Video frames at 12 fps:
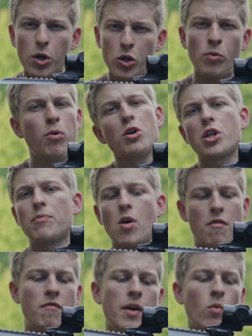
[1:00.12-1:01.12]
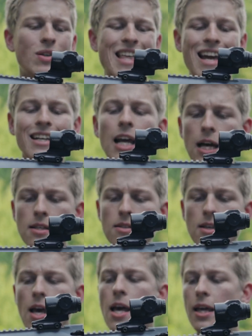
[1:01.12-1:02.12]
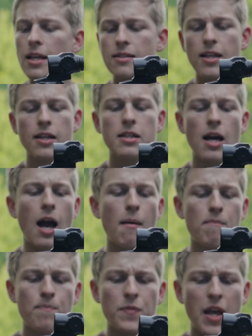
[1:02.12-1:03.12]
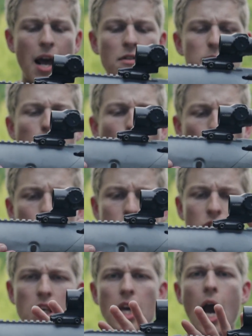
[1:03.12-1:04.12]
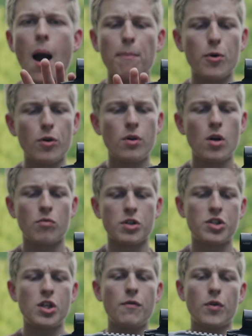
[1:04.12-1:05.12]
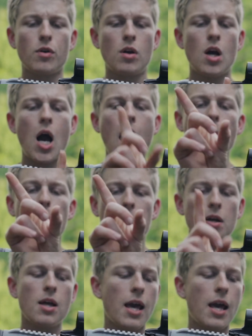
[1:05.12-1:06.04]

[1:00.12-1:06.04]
we're going to do push-ups off of it. What that does is it kind of pulls the upper receiver up